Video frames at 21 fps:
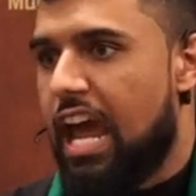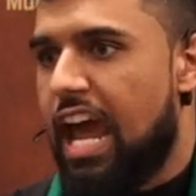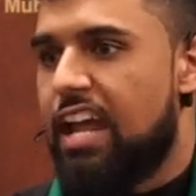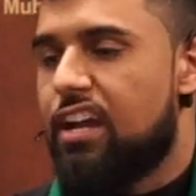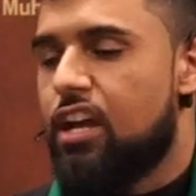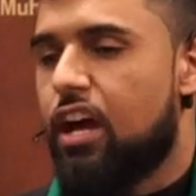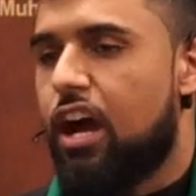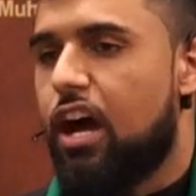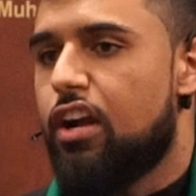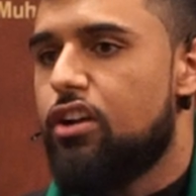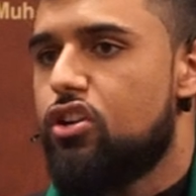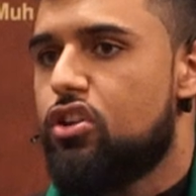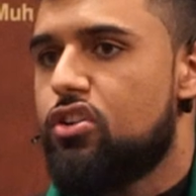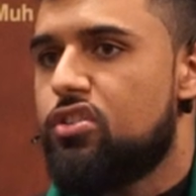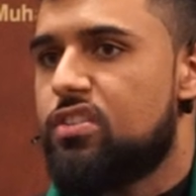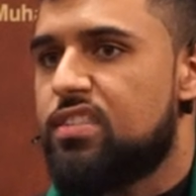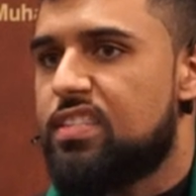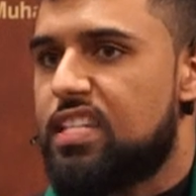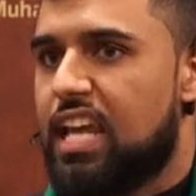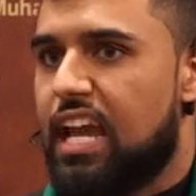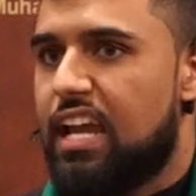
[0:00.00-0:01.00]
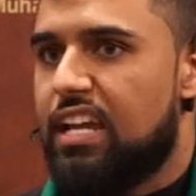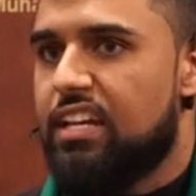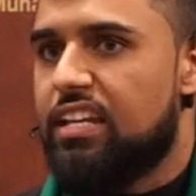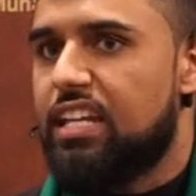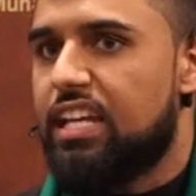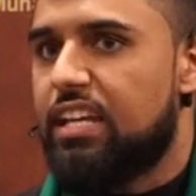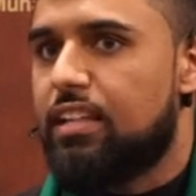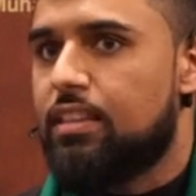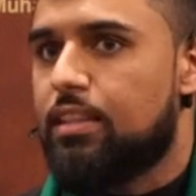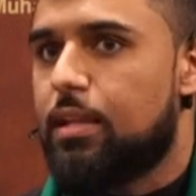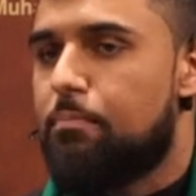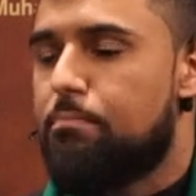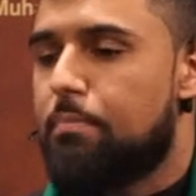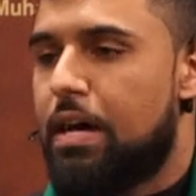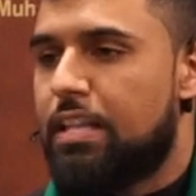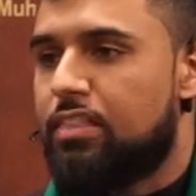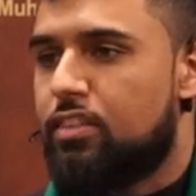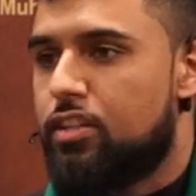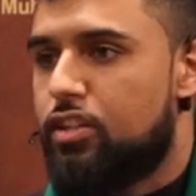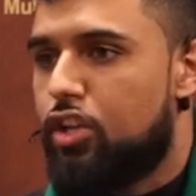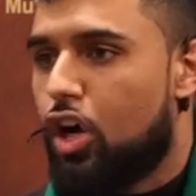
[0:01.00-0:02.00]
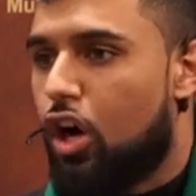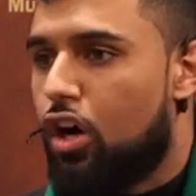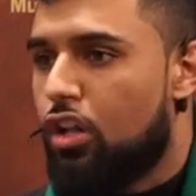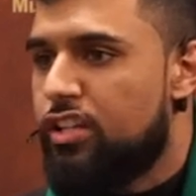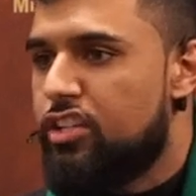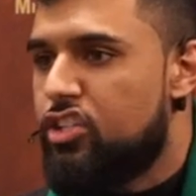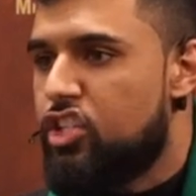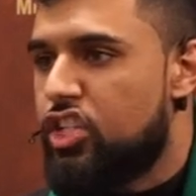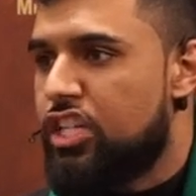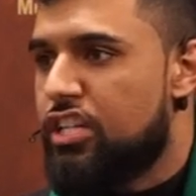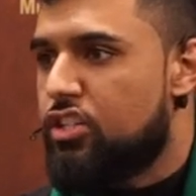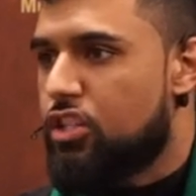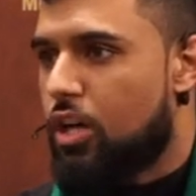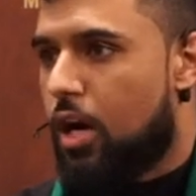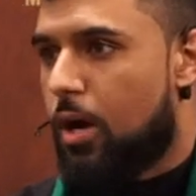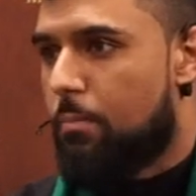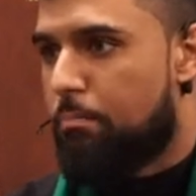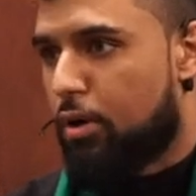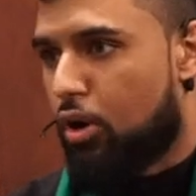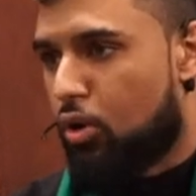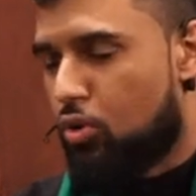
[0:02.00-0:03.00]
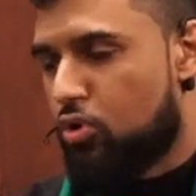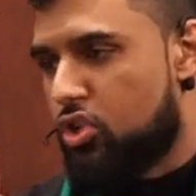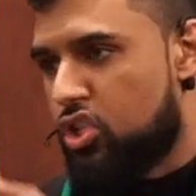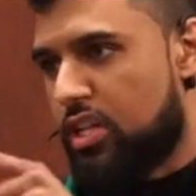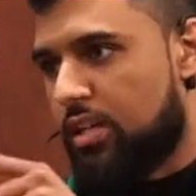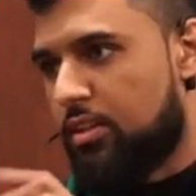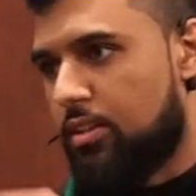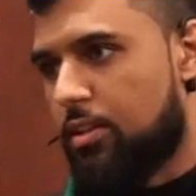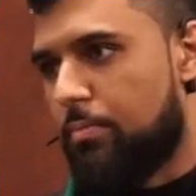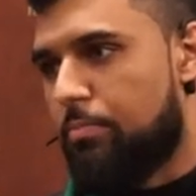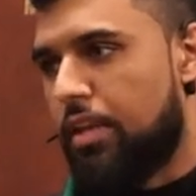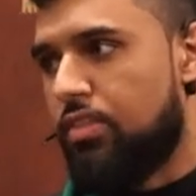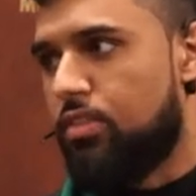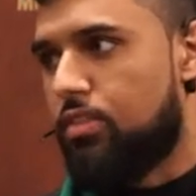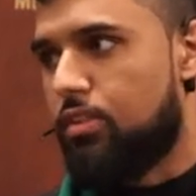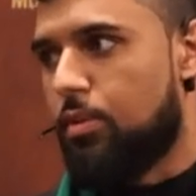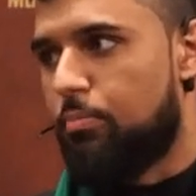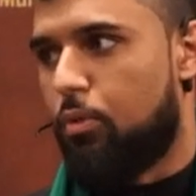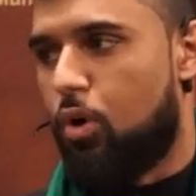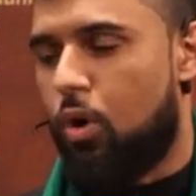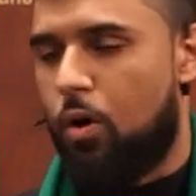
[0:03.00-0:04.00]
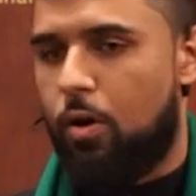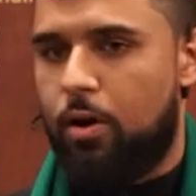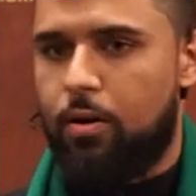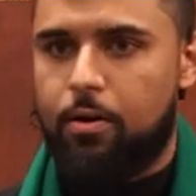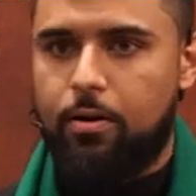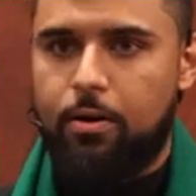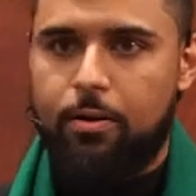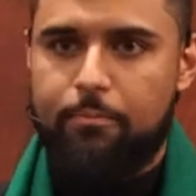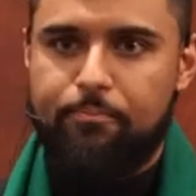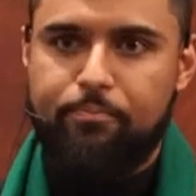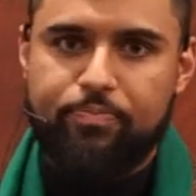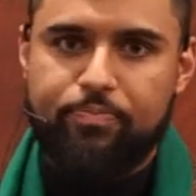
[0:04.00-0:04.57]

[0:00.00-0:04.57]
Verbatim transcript: and understanding the methodology to approaching the month of Muharram.